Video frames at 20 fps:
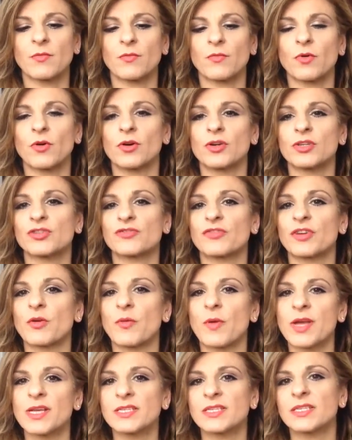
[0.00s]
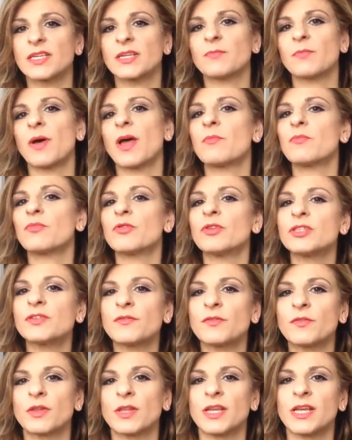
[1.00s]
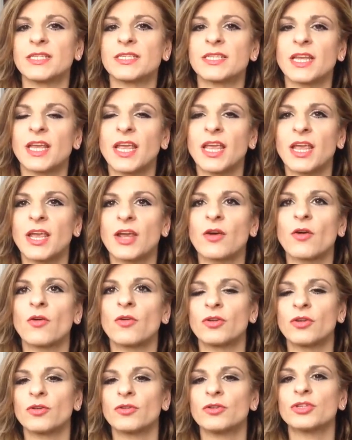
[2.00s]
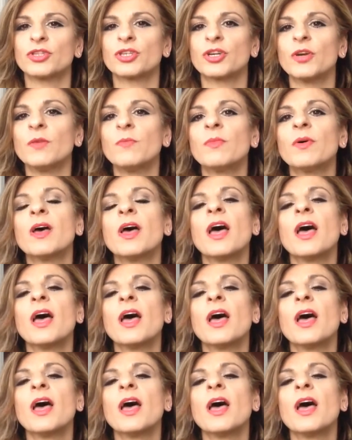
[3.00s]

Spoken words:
was requested by a beautiful lady here on YouTube.